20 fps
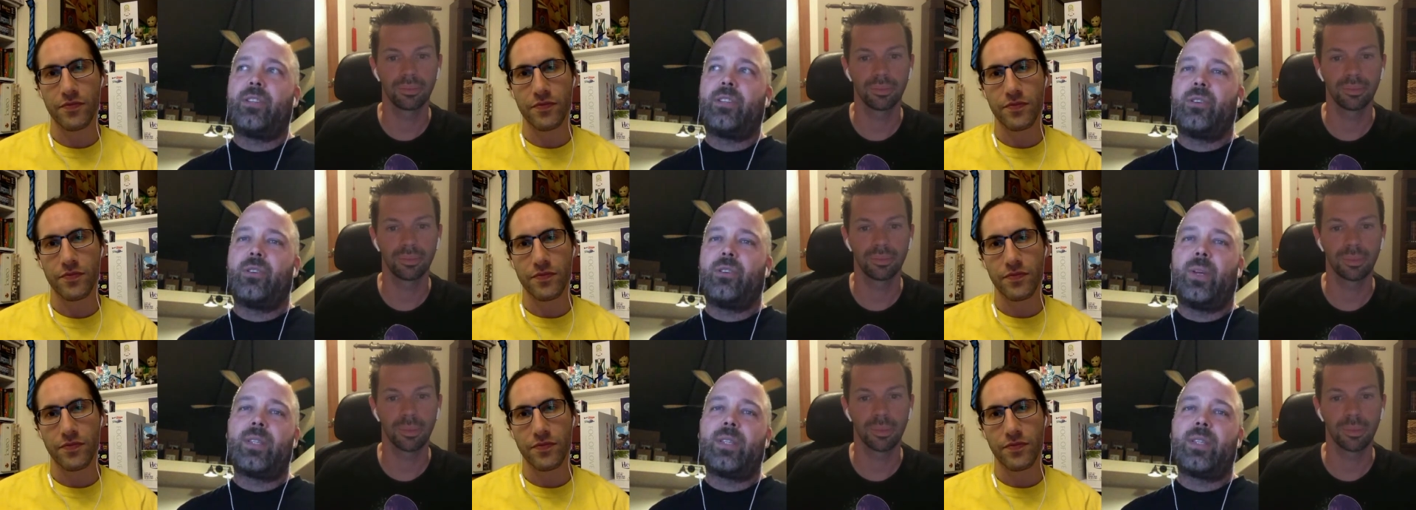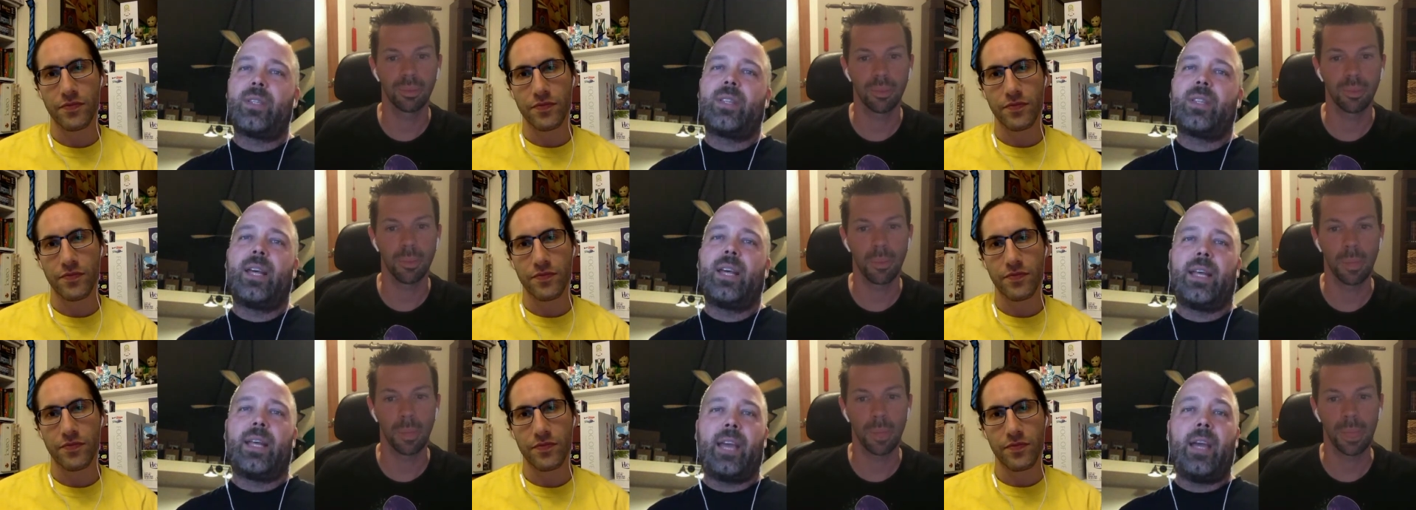Speaker 1: the two is
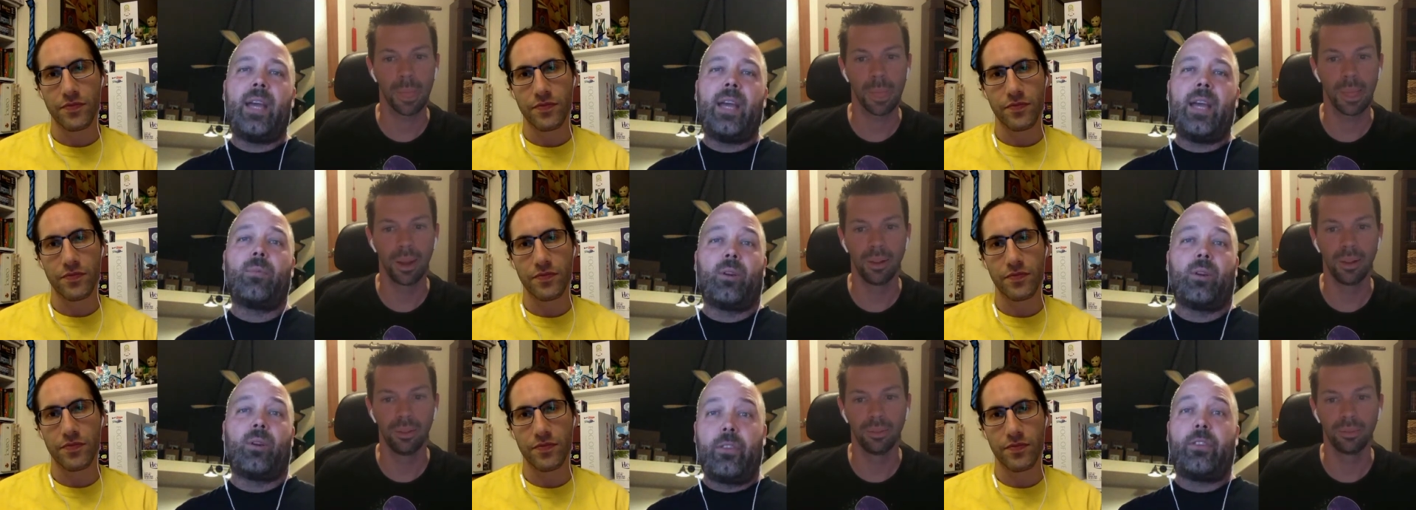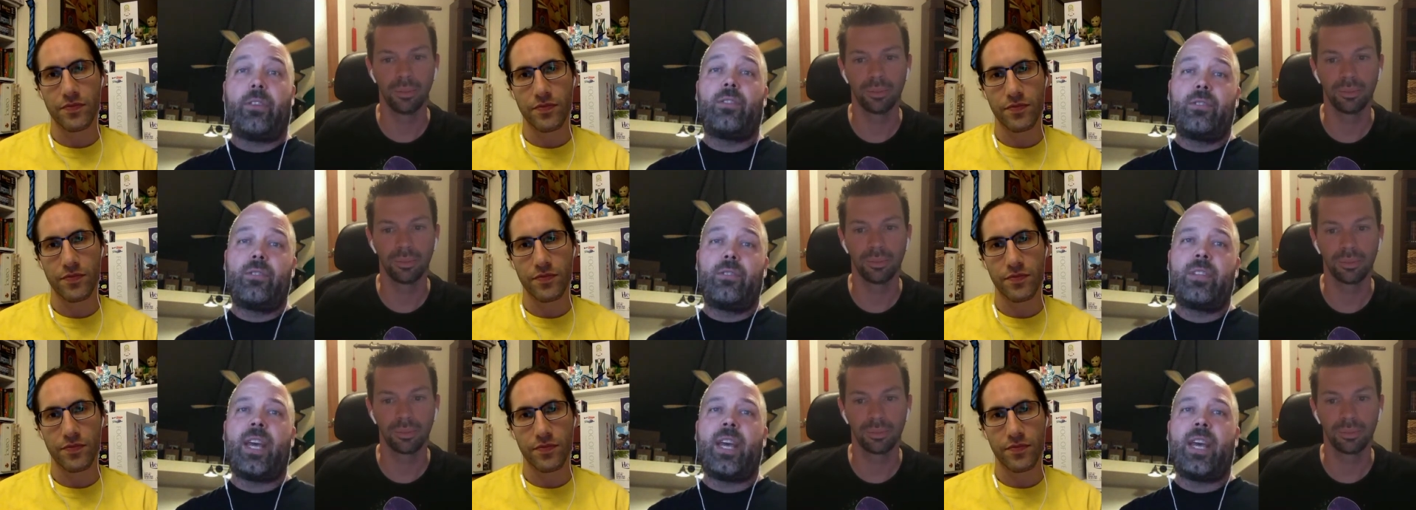that
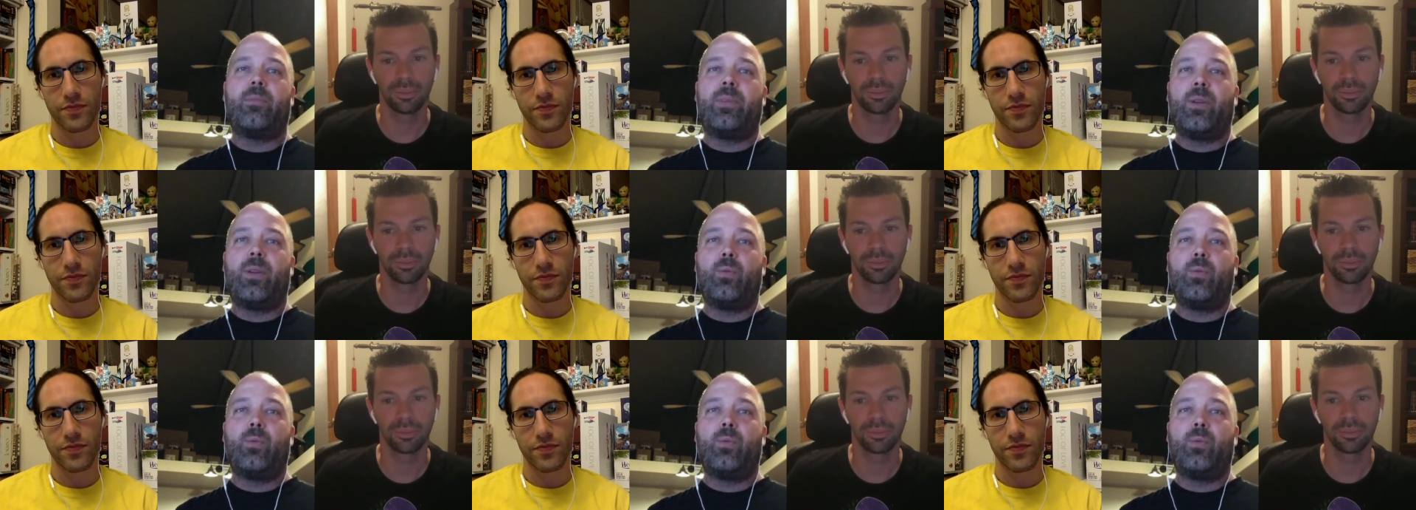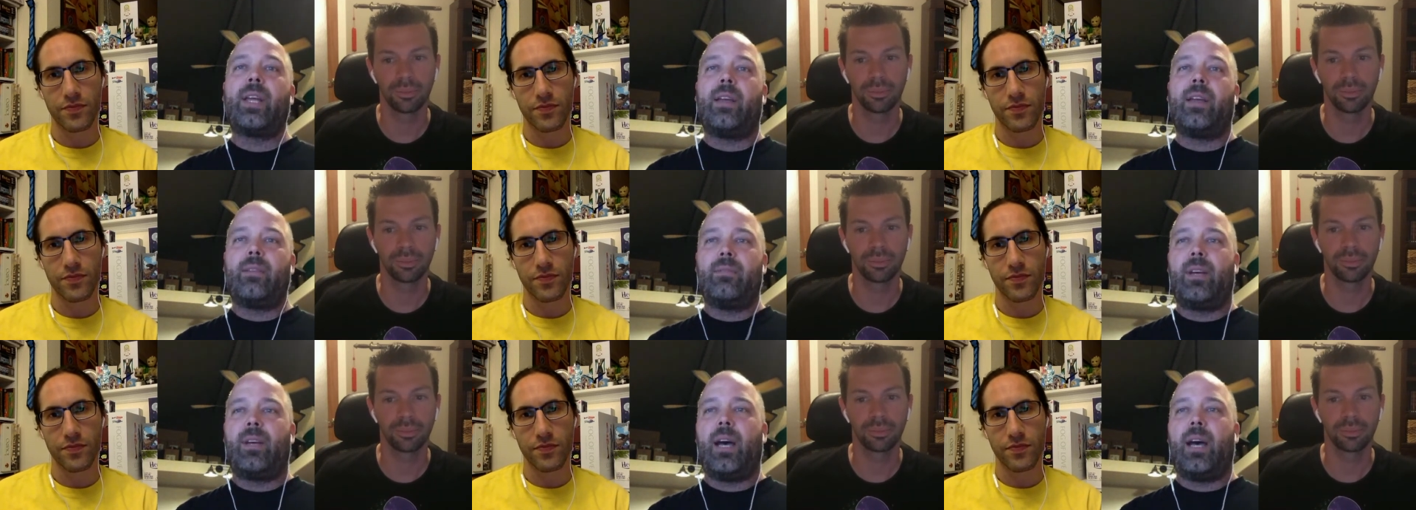gamers tend to be
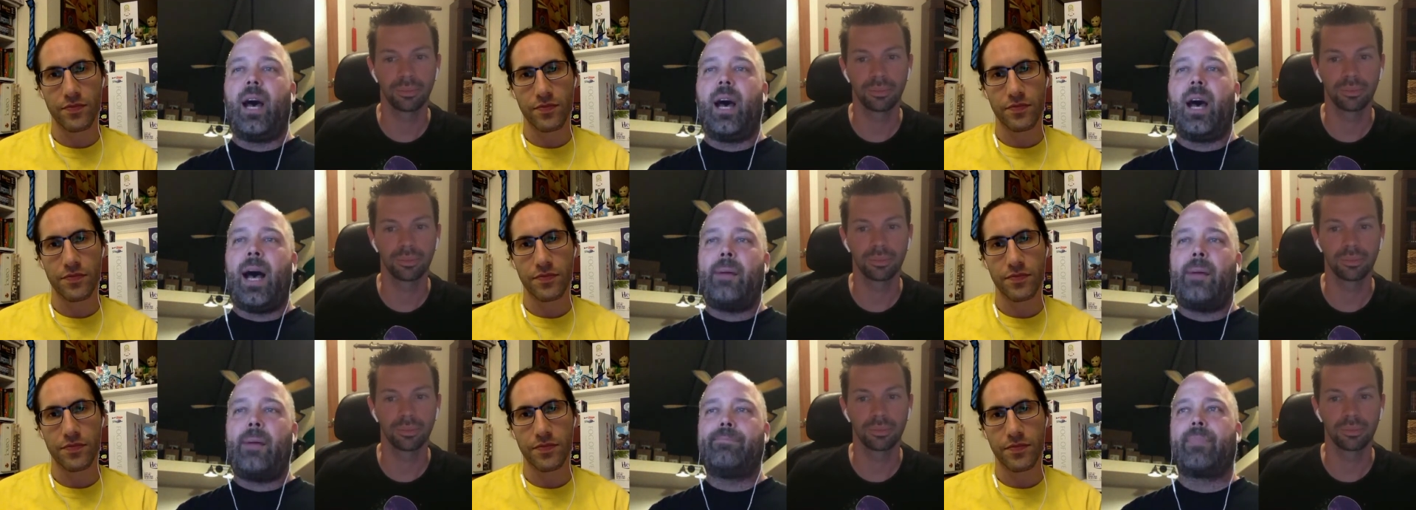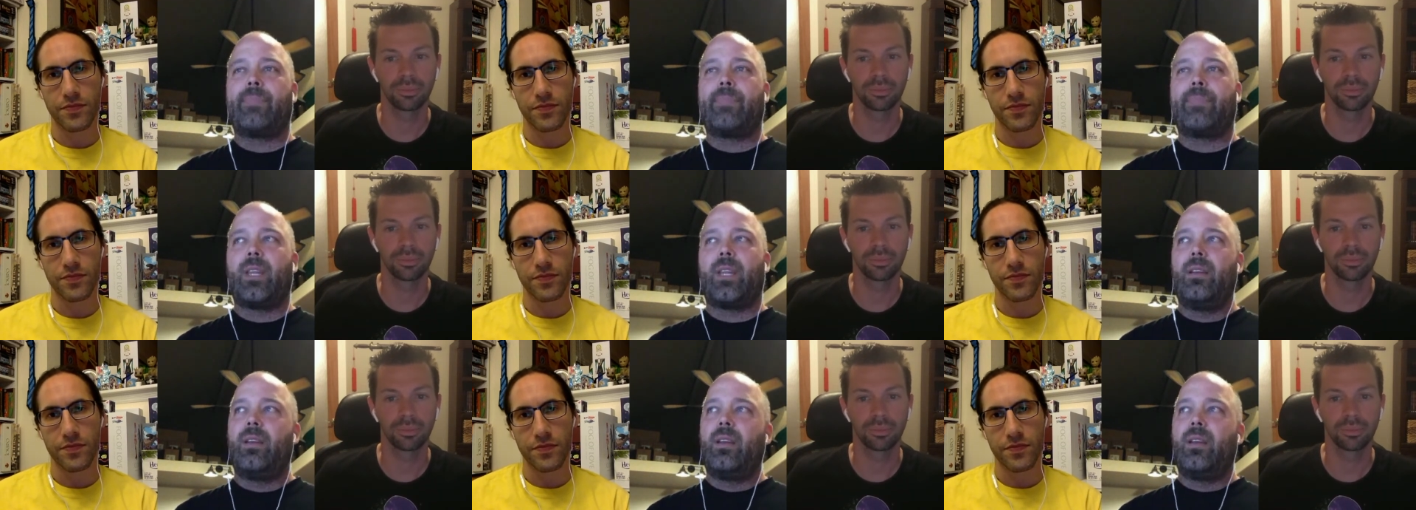really uh,
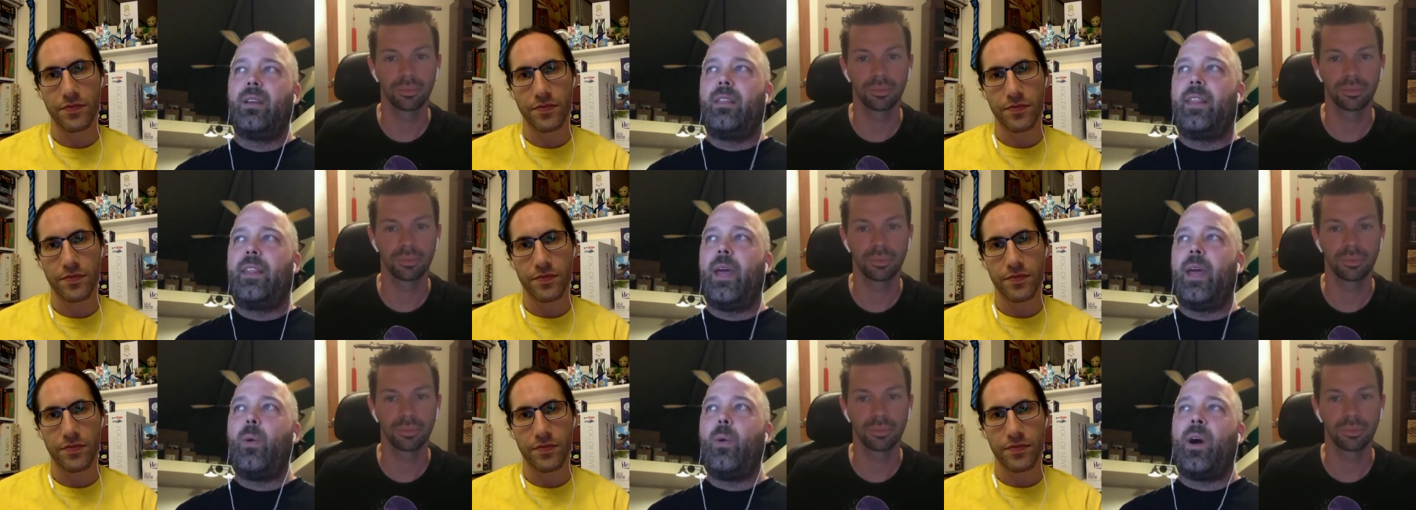they